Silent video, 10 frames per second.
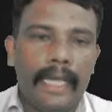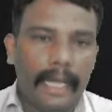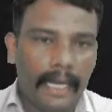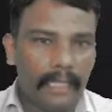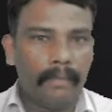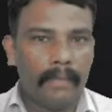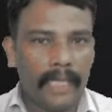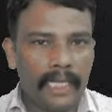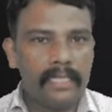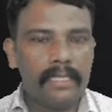It
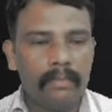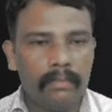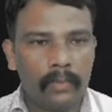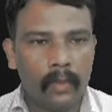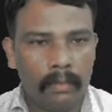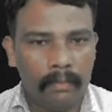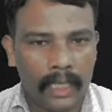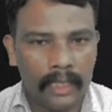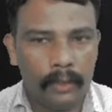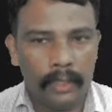means
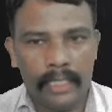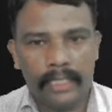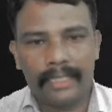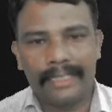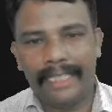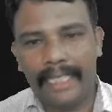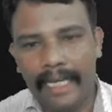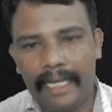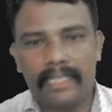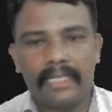Muhammad Yunus
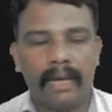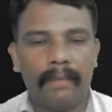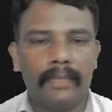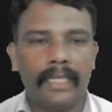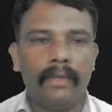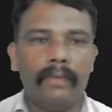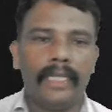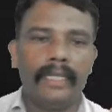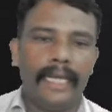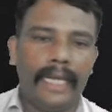did something
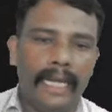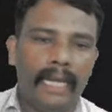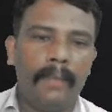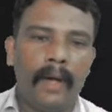with the help